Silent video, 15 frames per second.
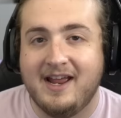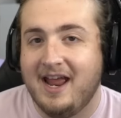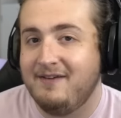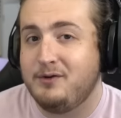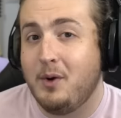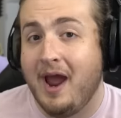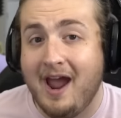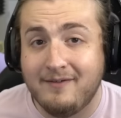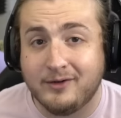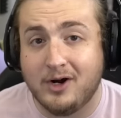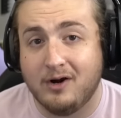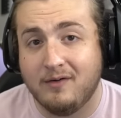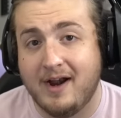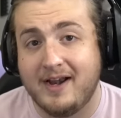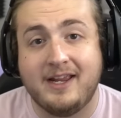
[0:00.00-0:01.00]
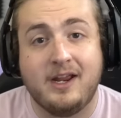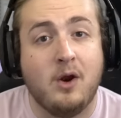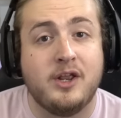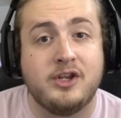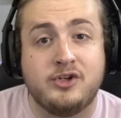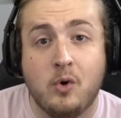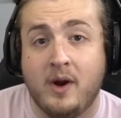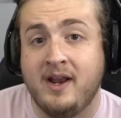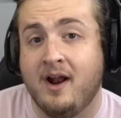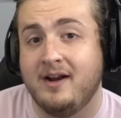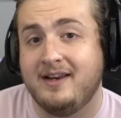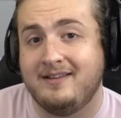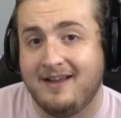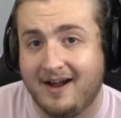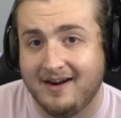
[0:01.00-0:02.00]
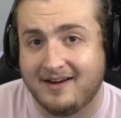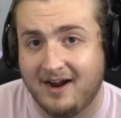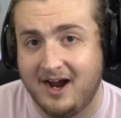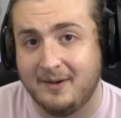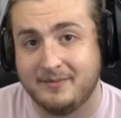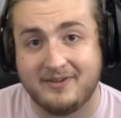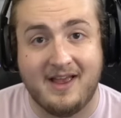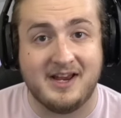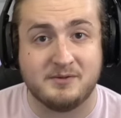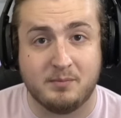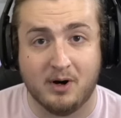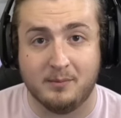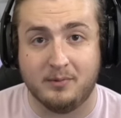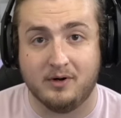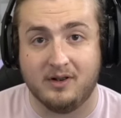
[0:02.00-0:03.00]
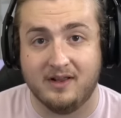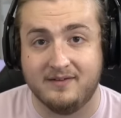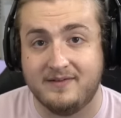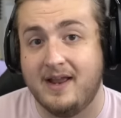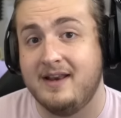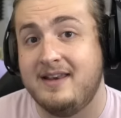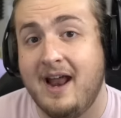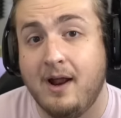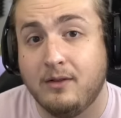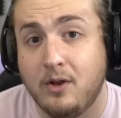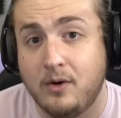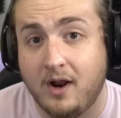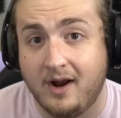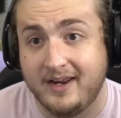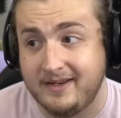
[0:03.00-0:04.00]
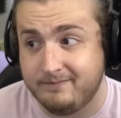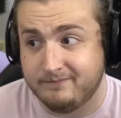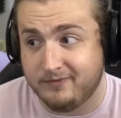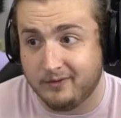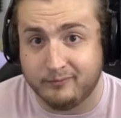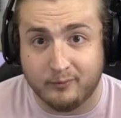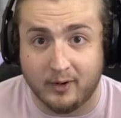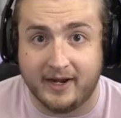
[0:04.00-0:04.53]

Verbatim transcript: If you haven't already, go to join honey dot com slash purple cliff and download Honey for free.